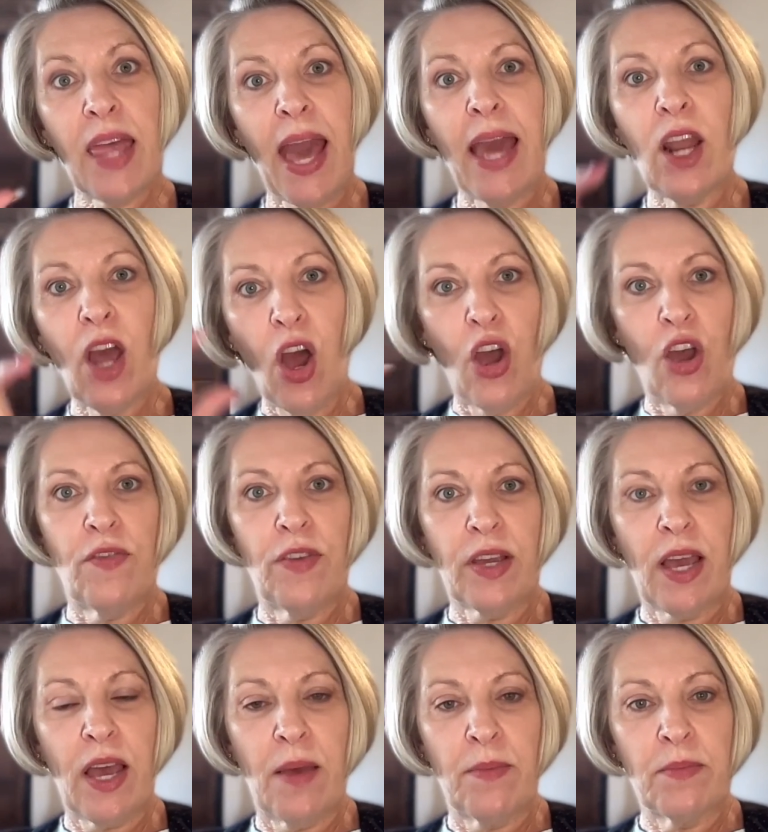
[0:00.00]
that
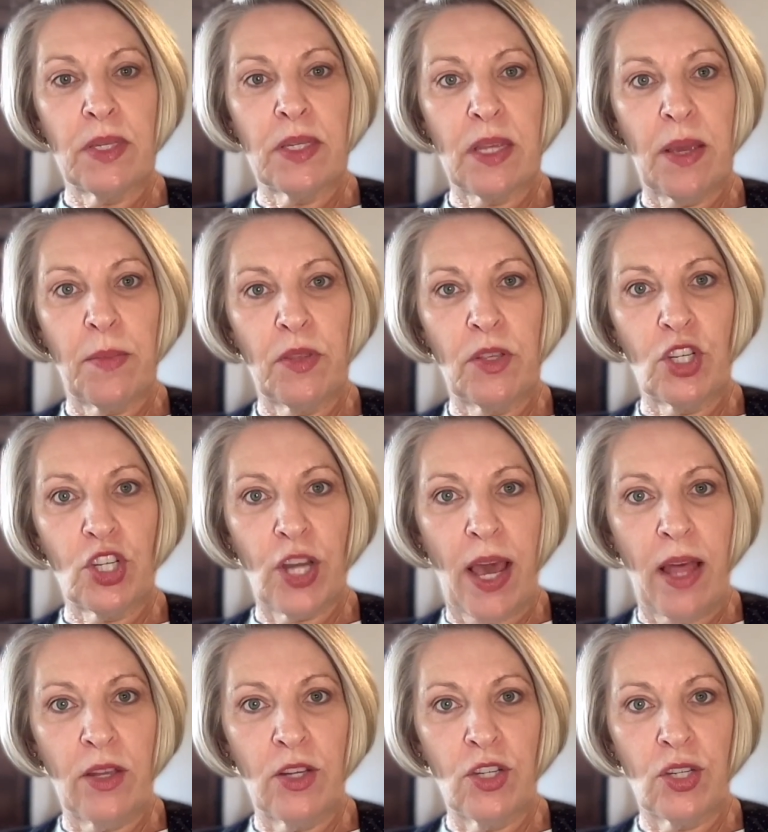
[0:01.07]
overcomes some of the
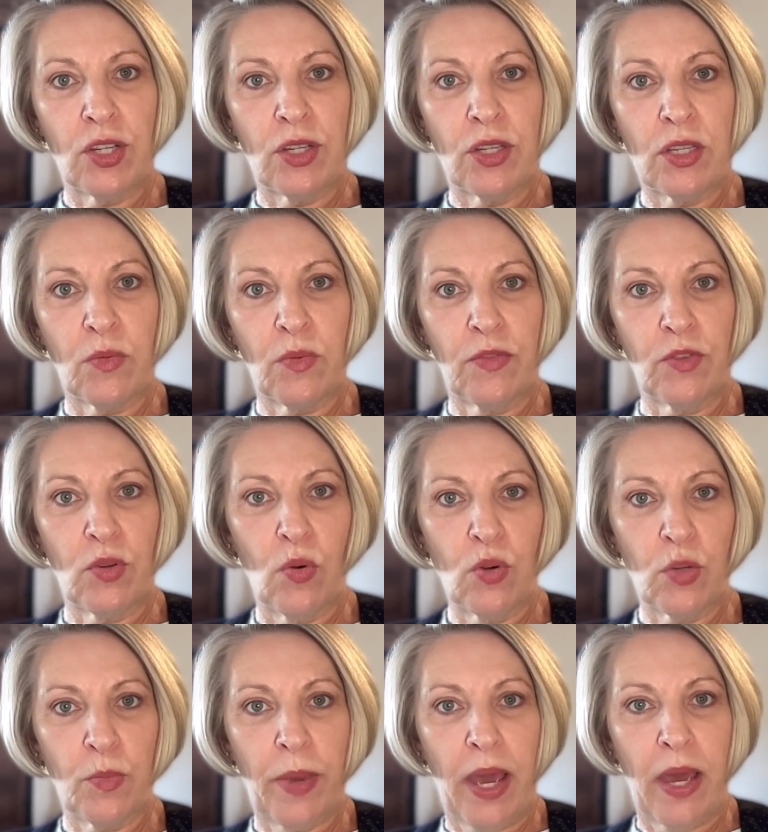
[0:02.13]
challenges that we've
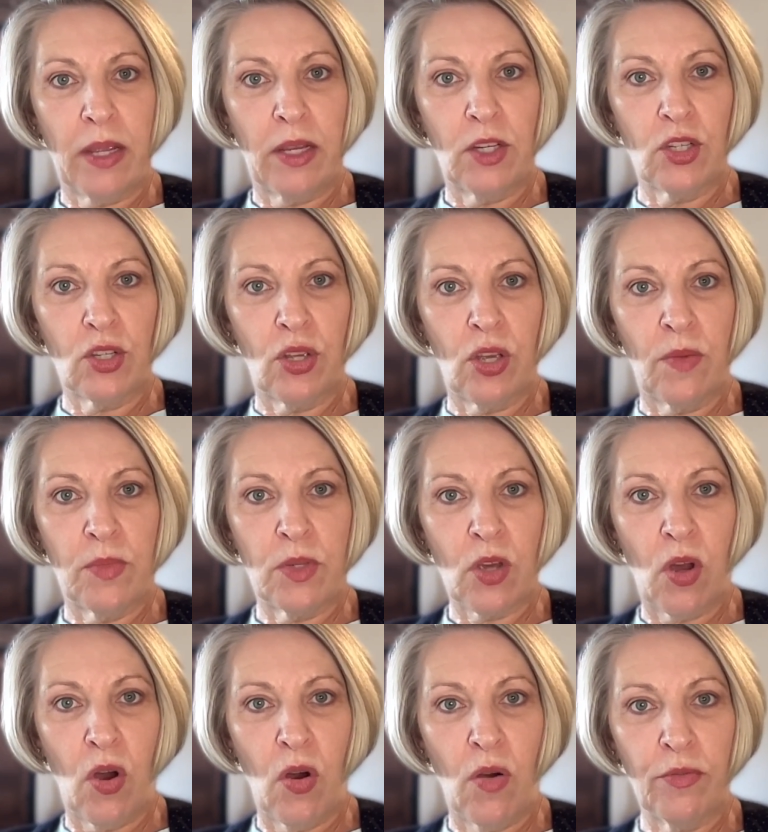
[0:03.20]
talked about in terms
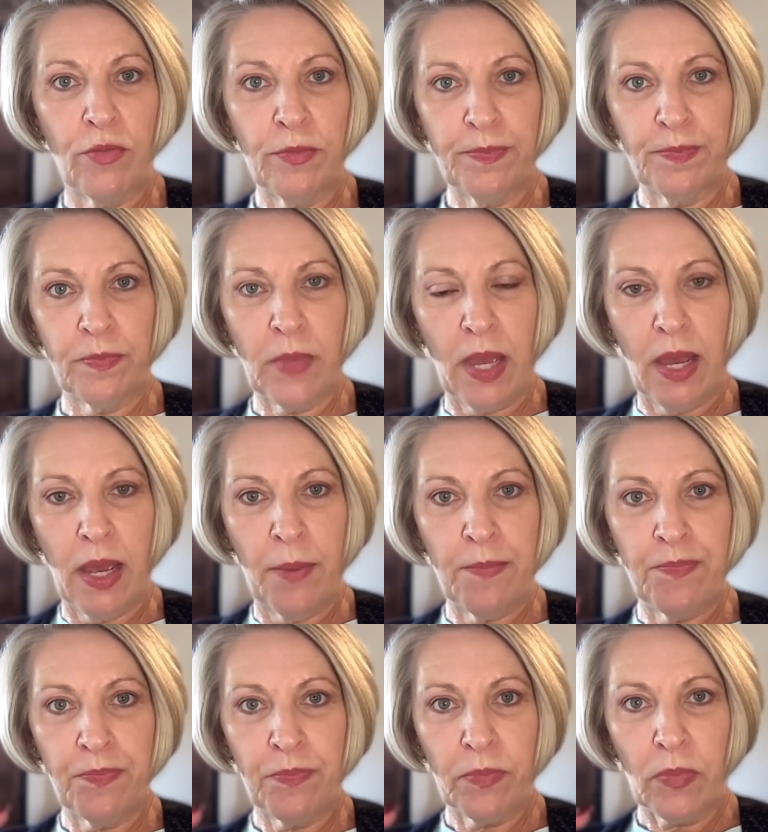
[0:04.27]
of
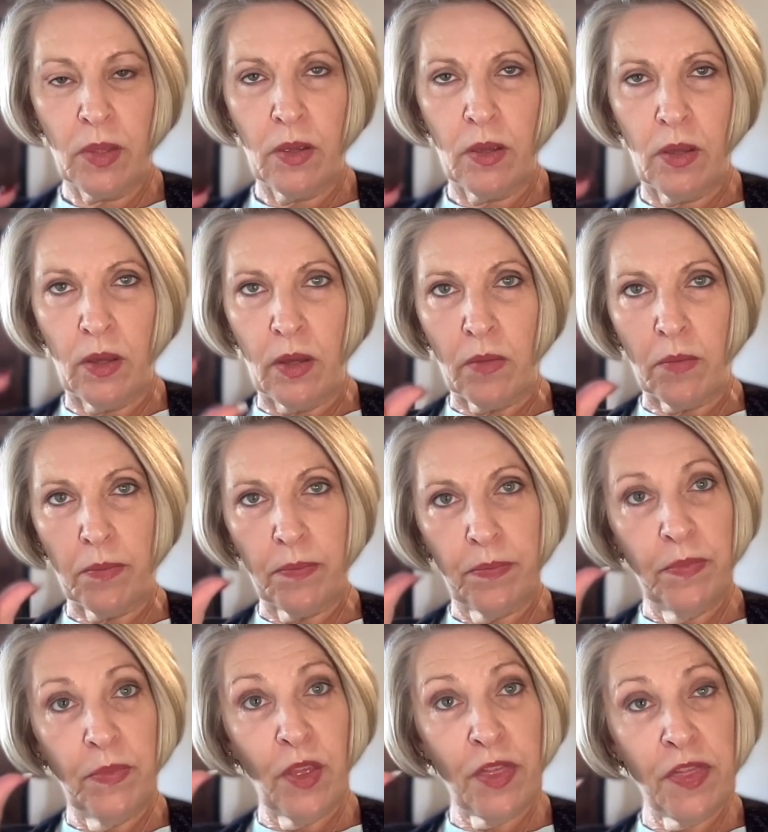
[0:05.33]
the
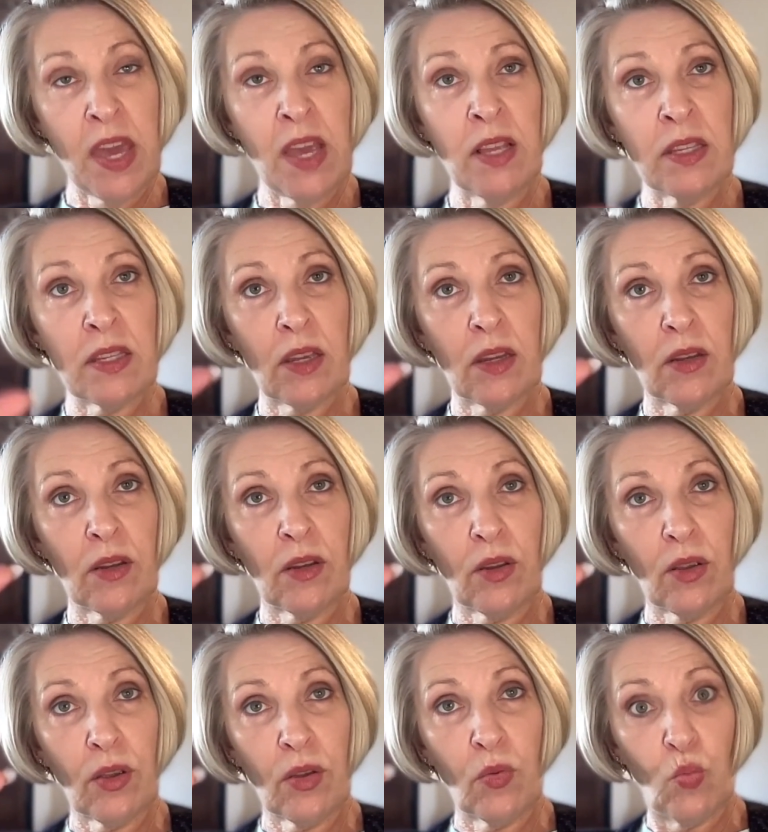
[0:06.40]
things that
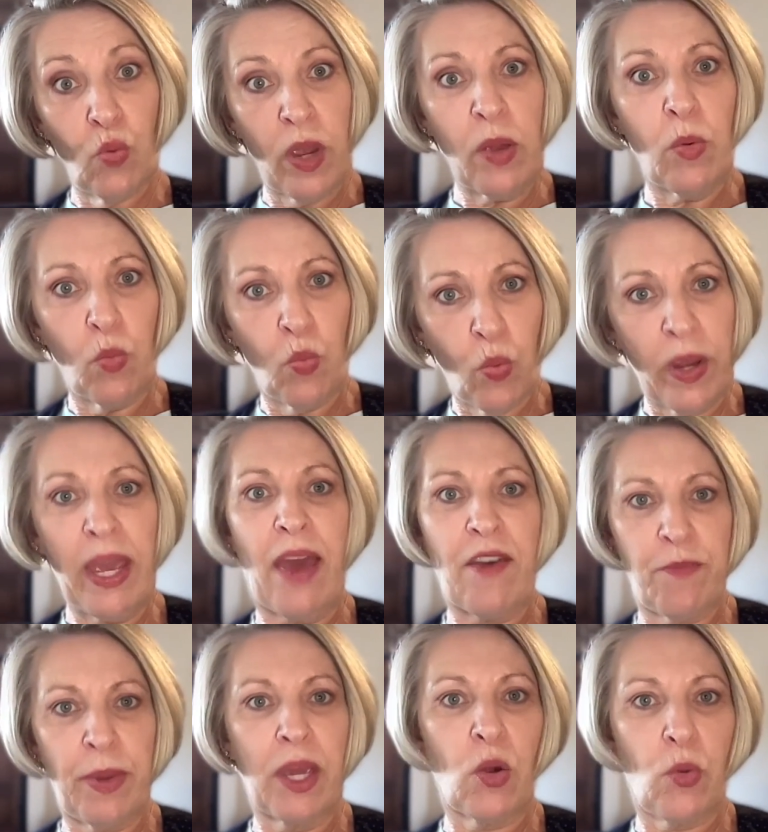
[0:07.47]
we
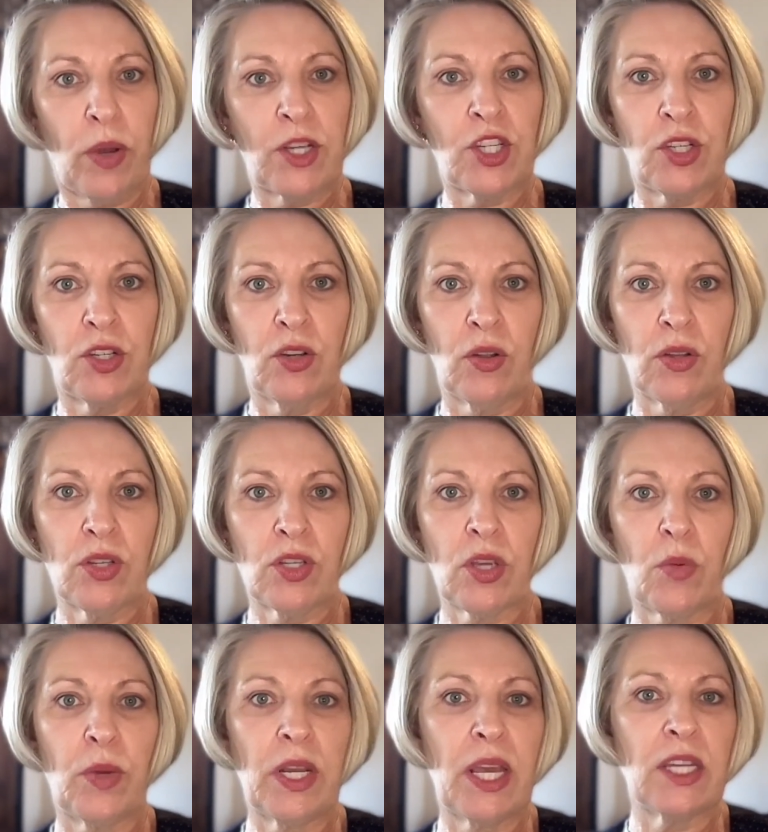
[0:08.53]
have been questioned on.
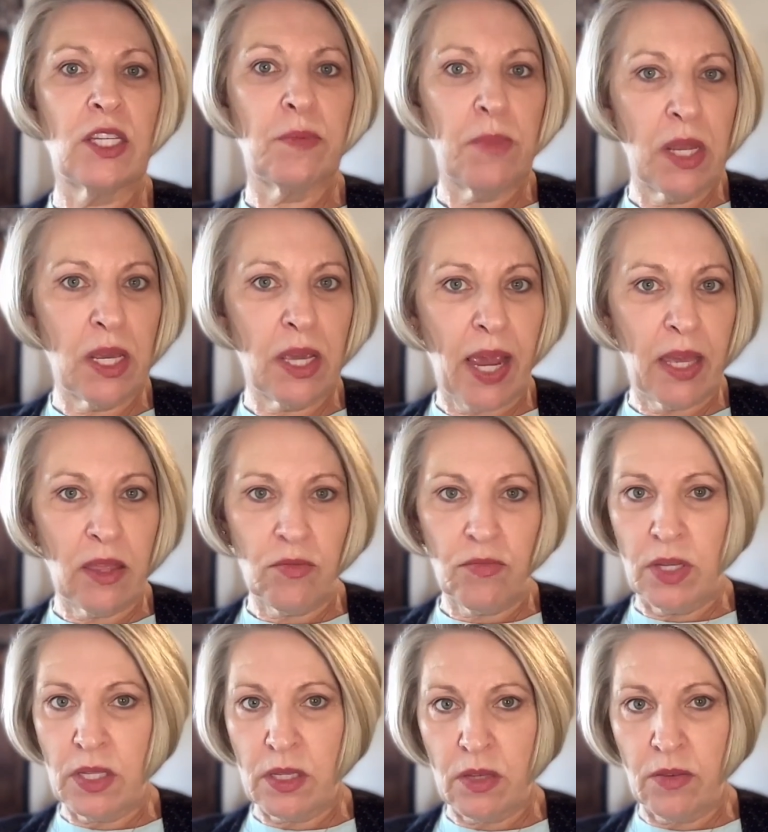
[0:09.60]
So we need to mitigate the
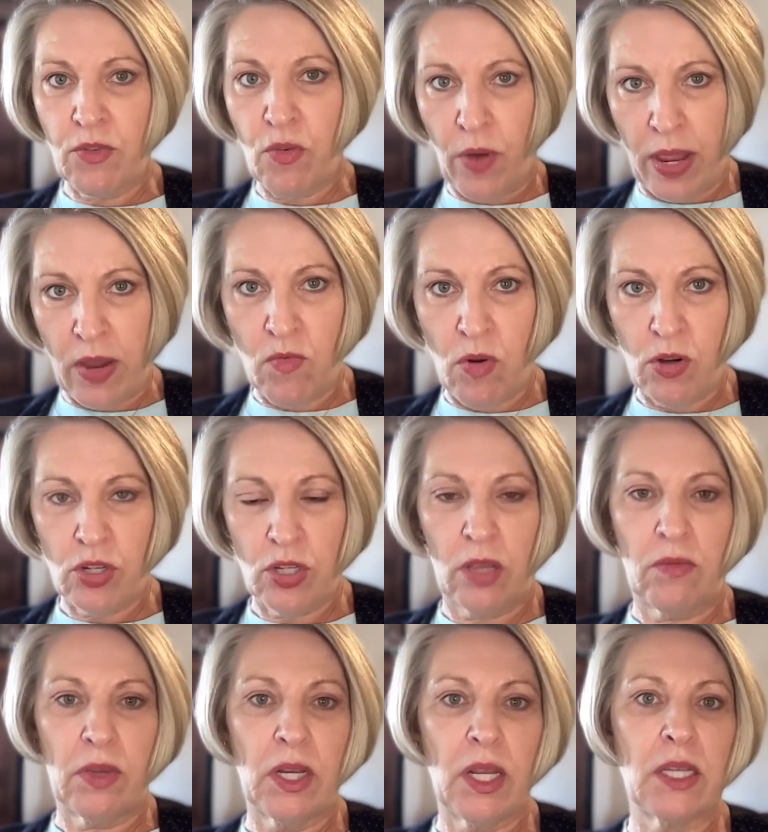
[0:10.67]
risks of
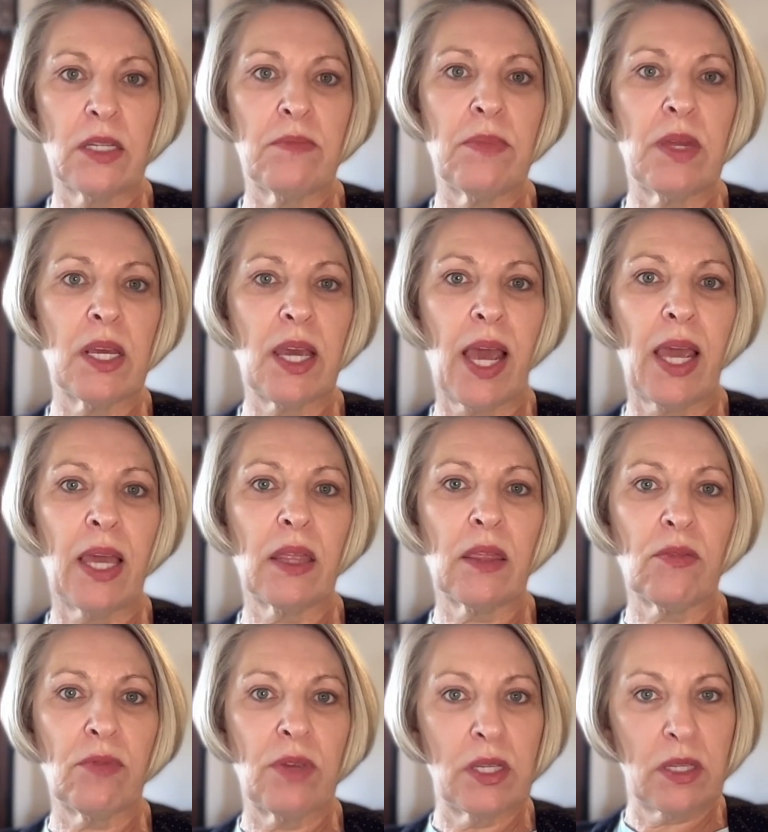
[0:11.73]
greenwashing. We need to mitigate
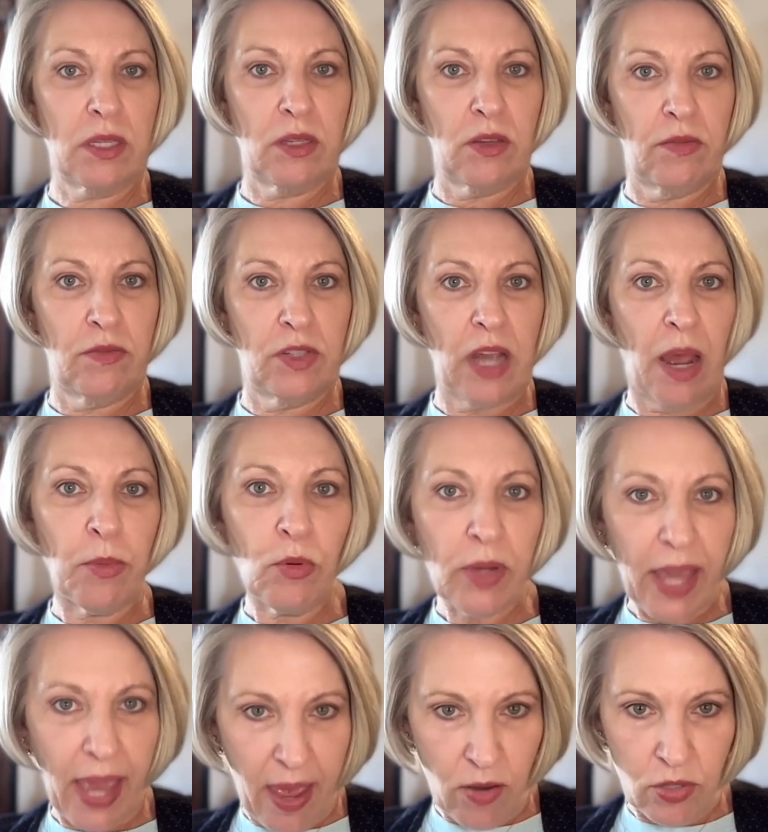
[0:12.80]
the risks of double
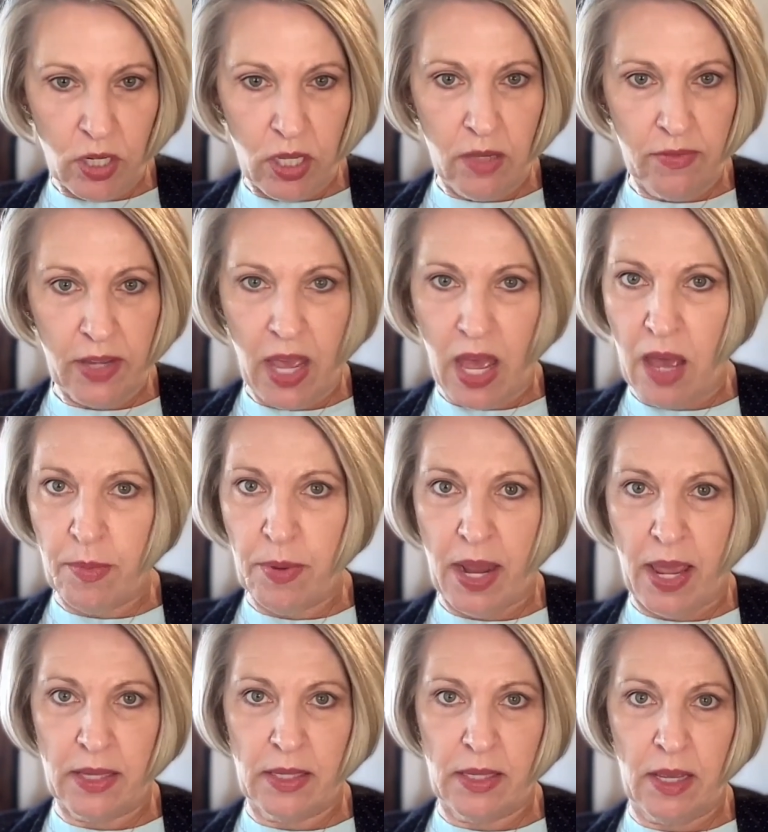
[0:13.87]
counting of carbon
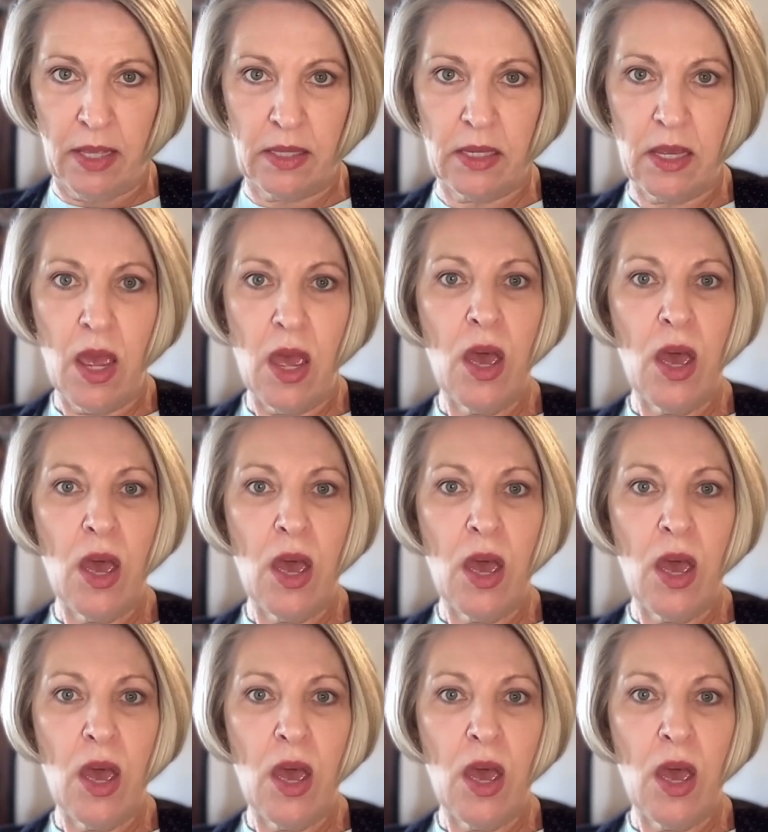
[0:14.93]
assets.